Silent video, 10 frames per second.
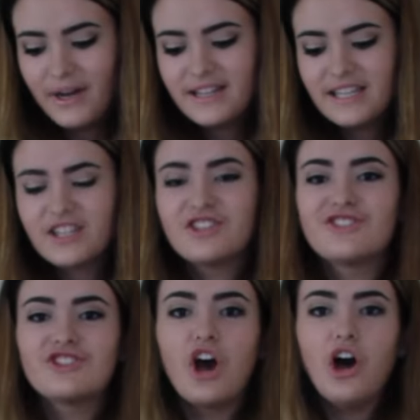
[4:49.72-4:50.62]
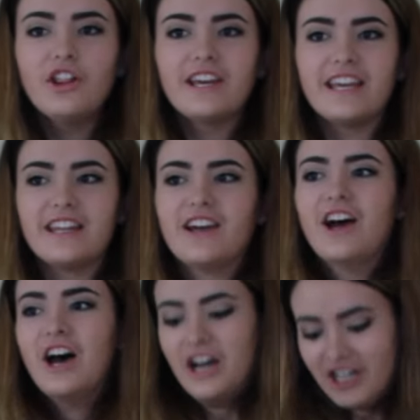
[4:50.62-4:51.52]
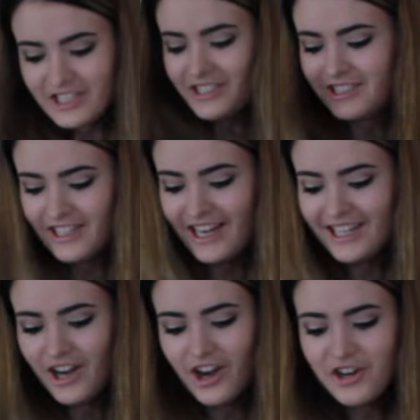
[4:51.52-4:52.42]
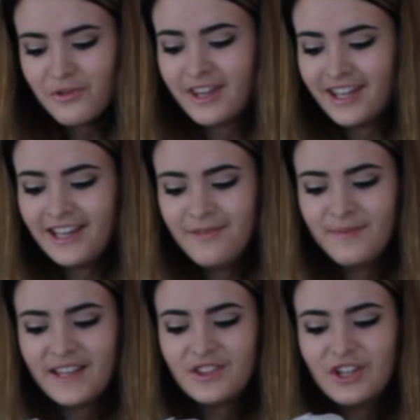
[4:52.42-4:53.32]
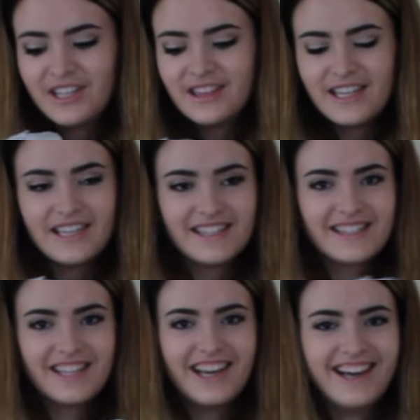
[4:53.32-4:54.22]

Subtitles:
But it's like solid. Are you kidding me? Look at this.